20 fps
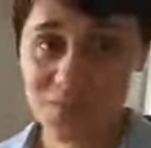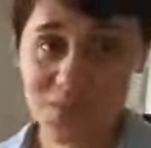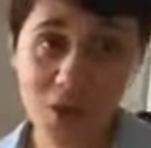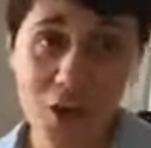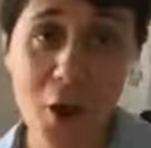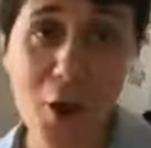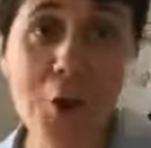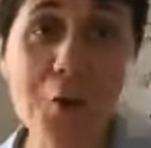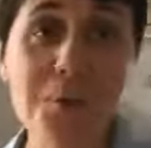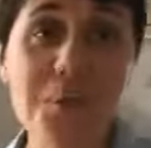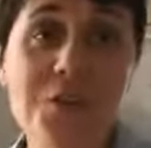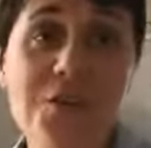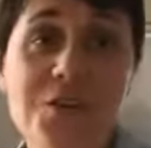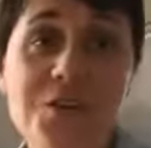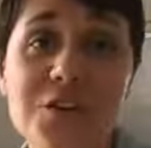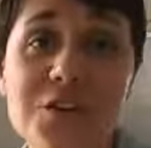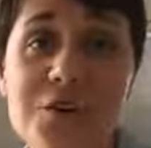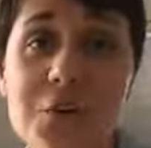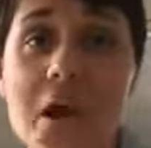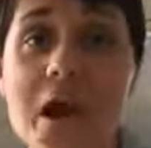hope that
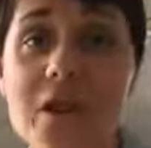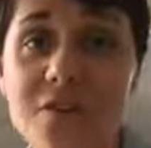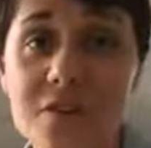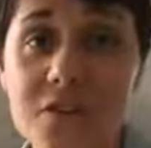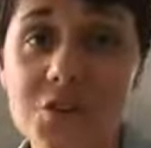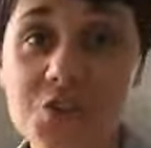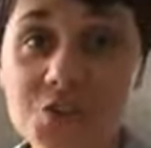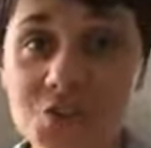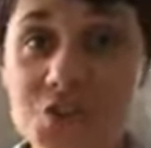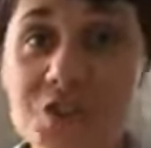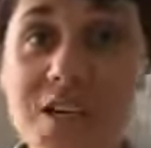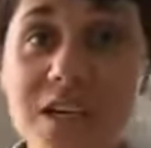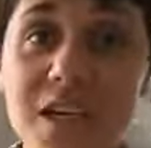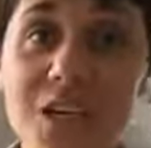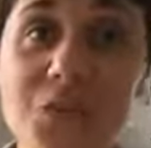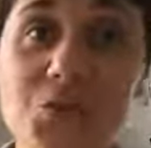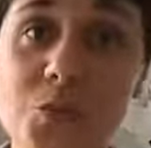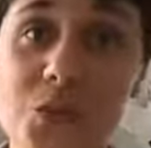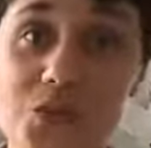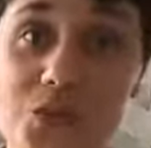you have
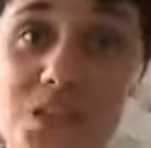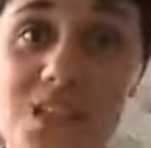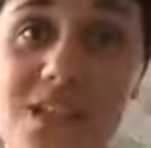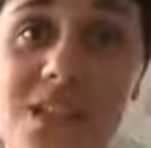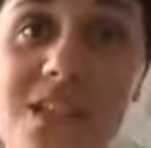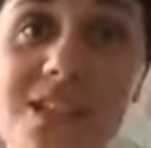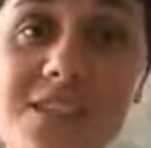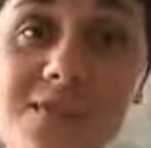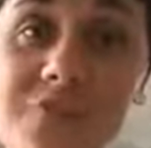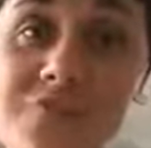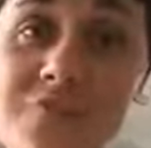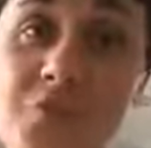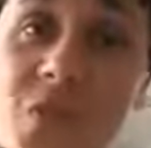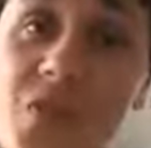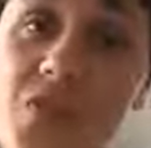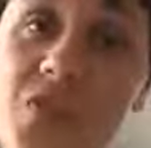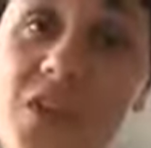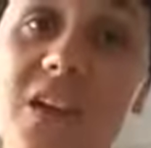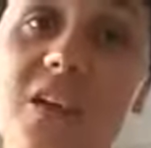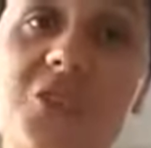enjoyed watching this.
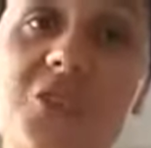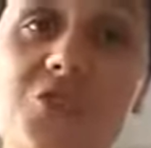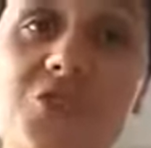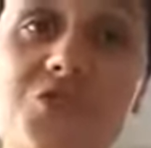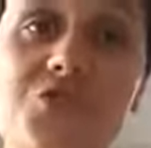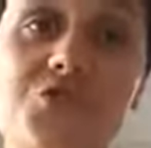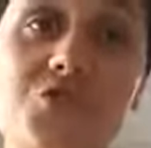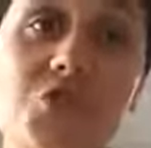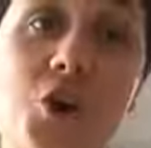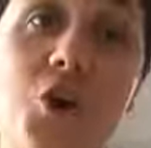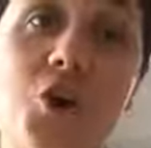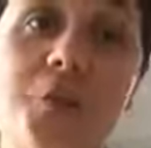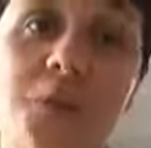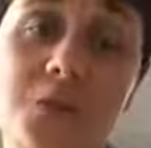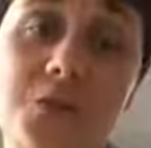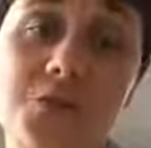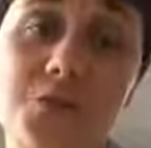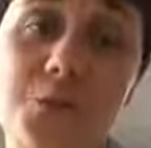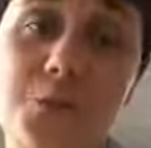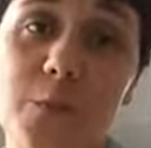Thank you so
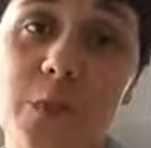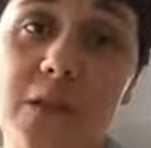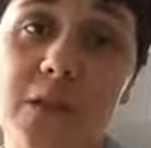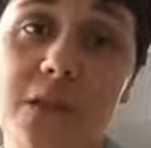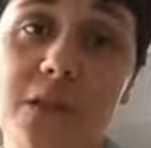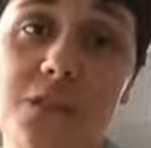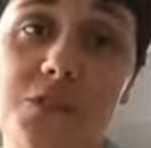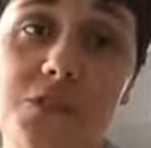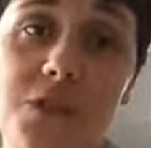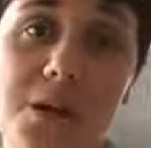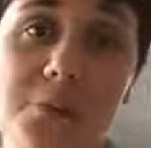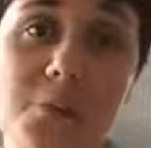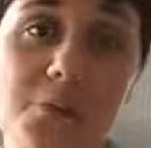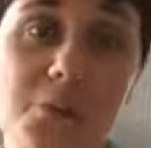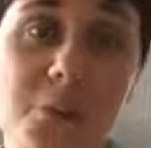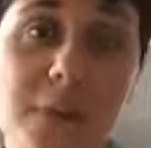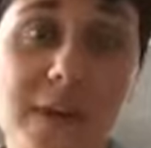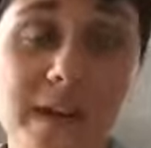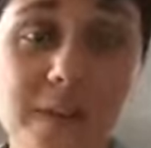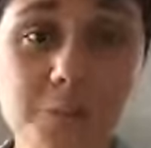much for spending this time
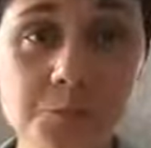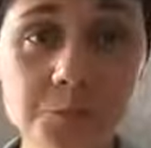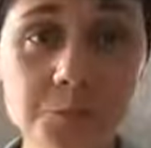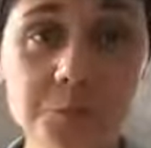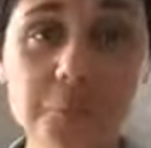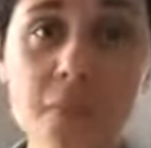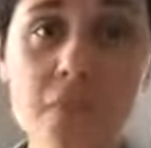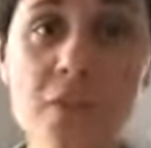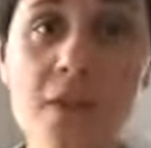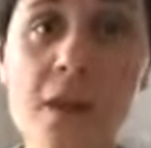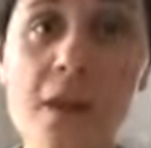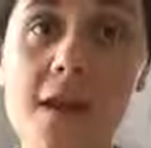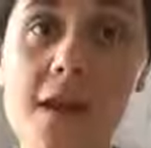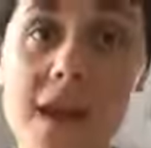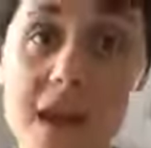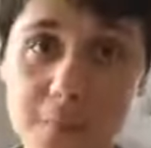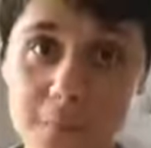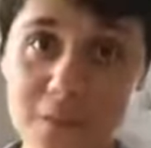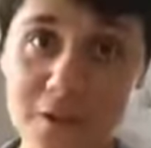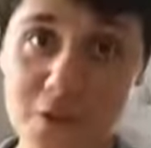with me.
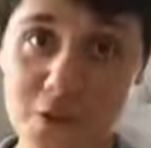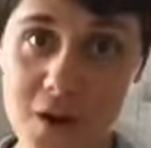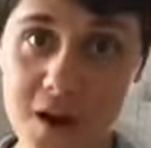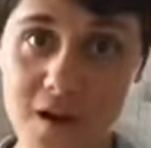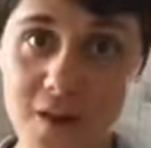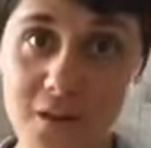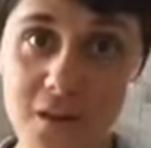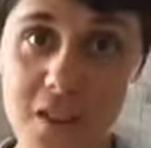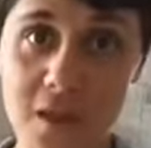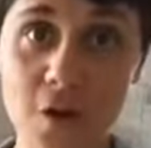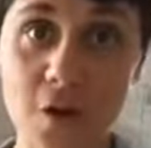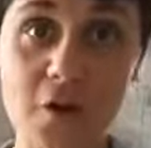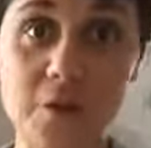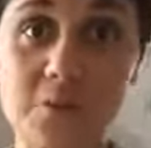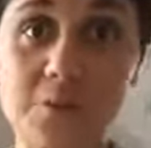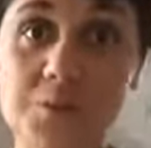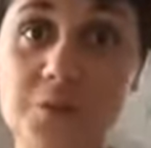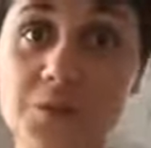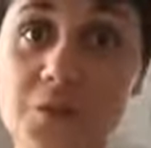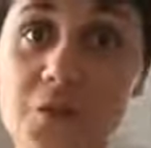Let me know how you get
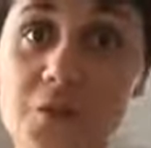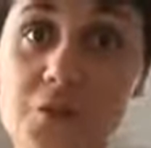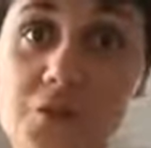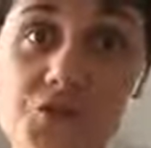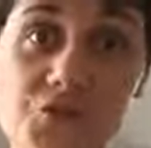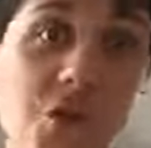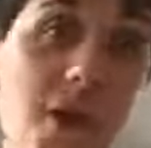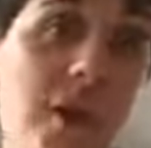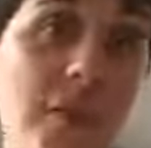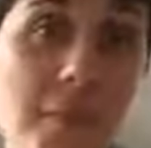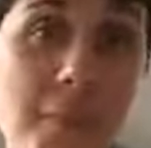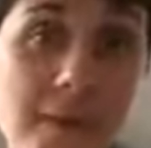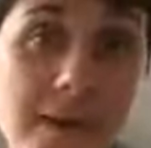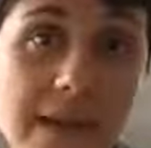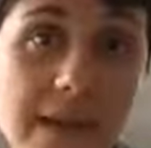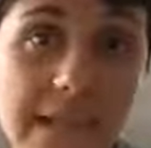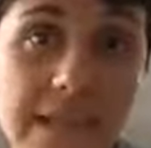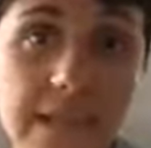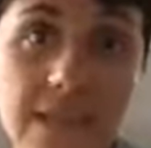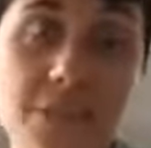on if you try the
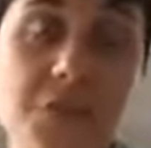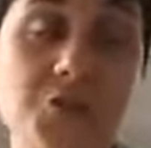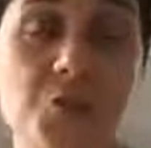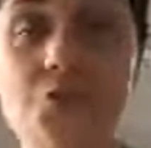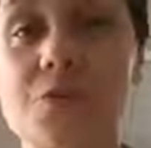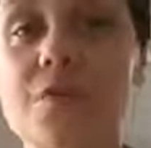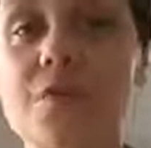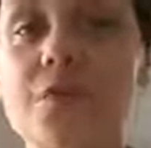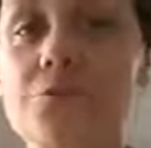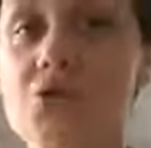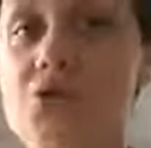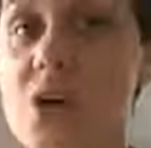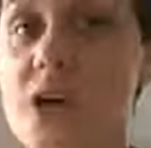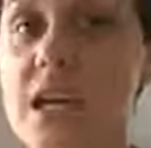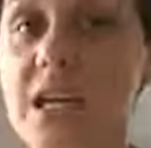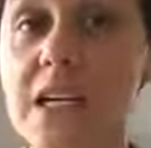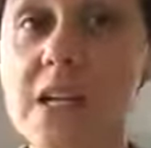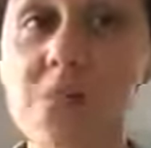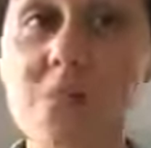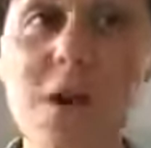burgers or if you try
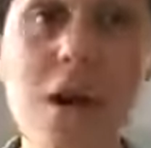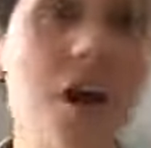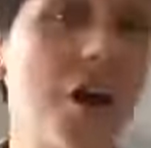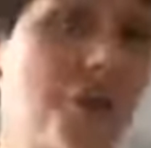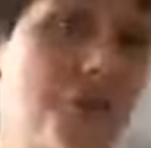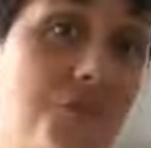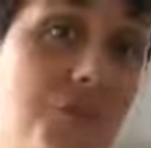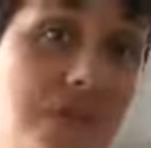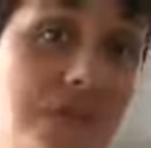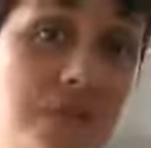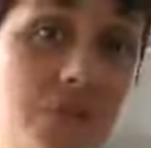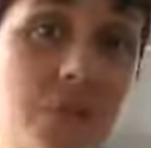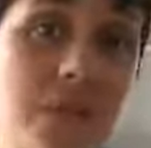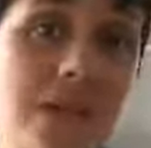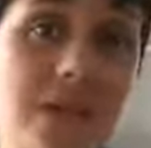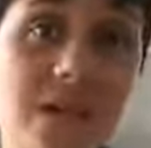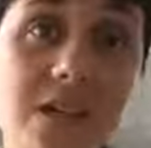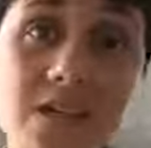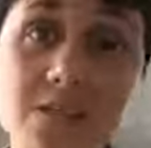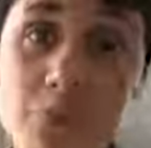any of my other
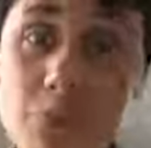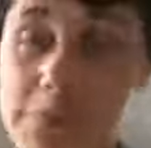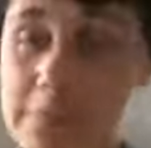recipes.